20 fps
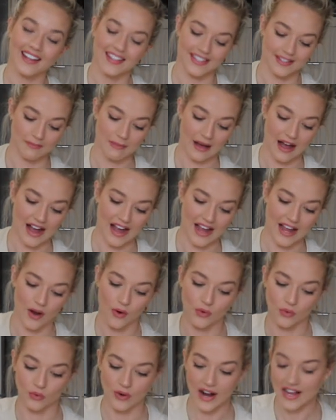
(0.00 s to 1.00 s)
is my
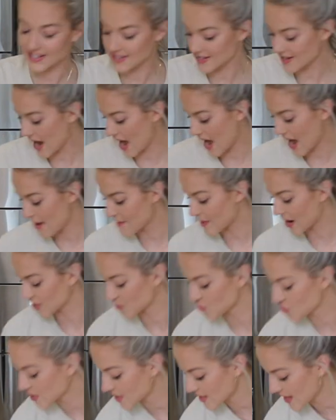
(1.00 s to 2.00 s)
rest time. I
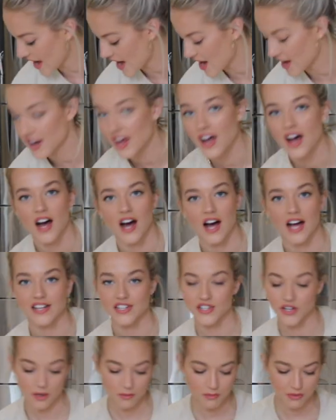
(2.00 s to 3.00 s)
chill out. I
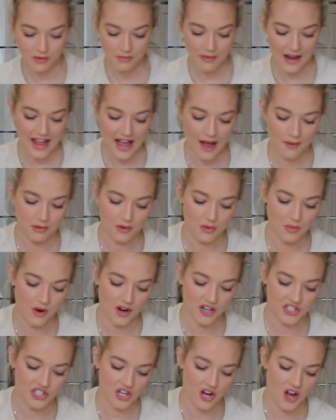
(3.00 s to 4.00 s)
don't put my Apple
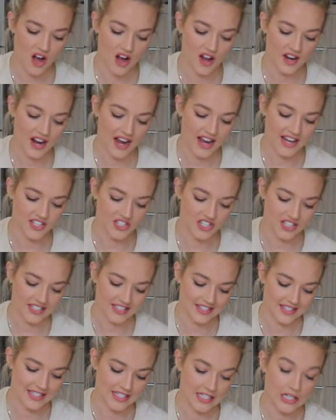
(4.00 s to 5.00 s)
Watch on. I
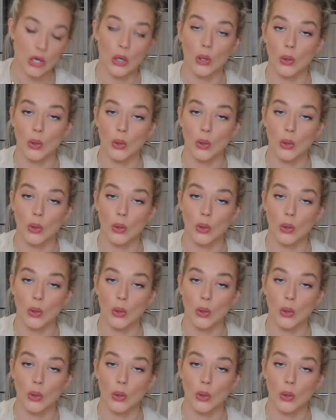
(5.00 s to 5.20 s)
just